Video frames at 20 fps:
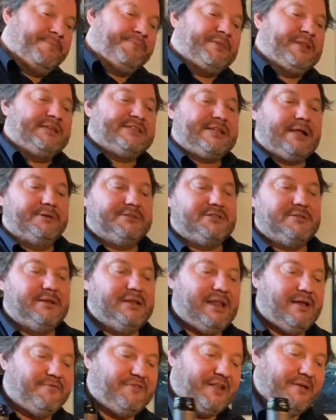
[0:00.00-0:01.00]
This comes from the
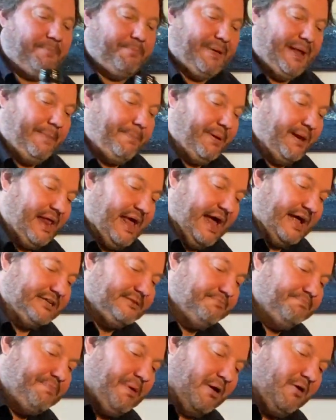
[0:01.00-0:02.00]
lovely people
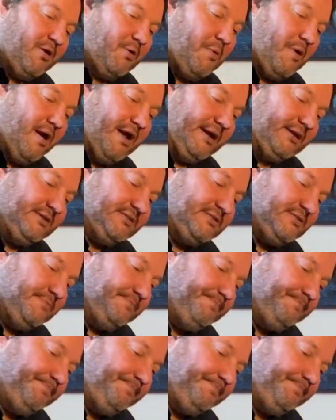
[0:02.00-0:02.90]
at Borough Wines.